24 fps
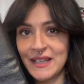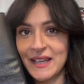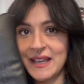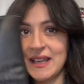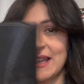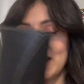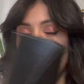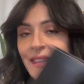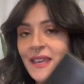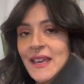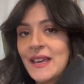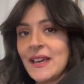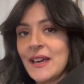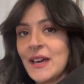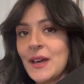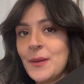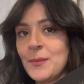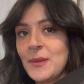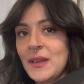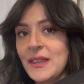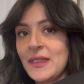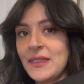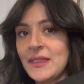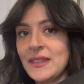and they come
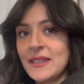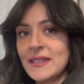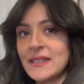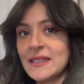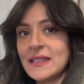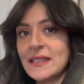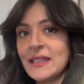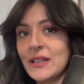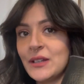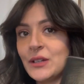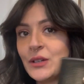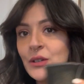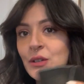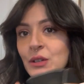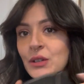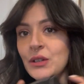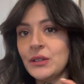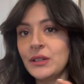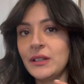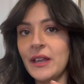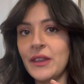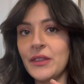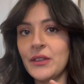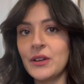in this little
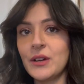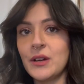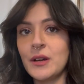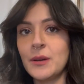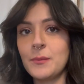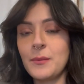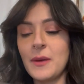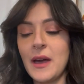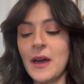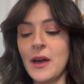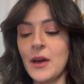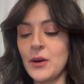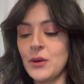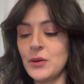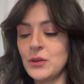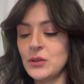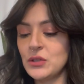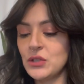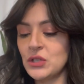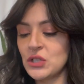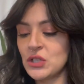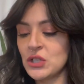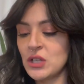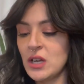leather
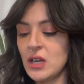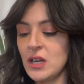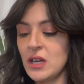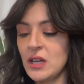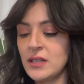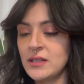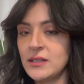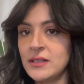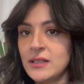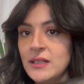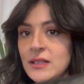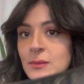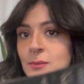pouch. This is